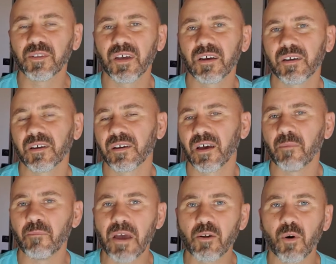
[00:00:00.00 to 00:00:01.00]
a
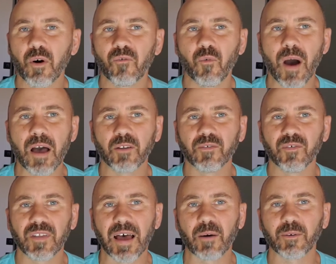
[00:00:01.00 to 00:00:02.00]
meadow of
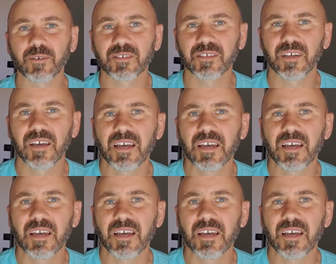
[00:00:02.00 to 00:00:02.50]
wildflowers,